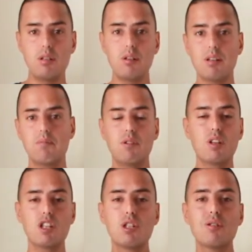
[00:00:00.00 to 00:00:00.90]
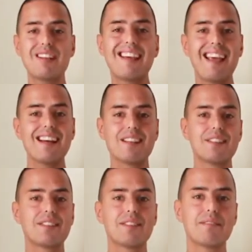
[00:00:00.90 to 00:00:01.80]
you can you can choose a
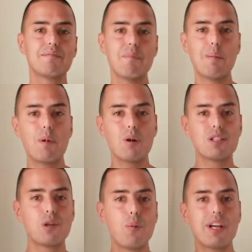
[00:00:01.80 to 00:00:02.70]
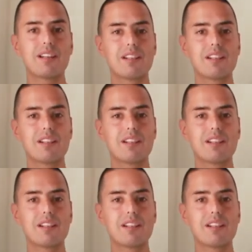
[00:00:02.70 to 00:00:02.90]
cadence, maybe once a week.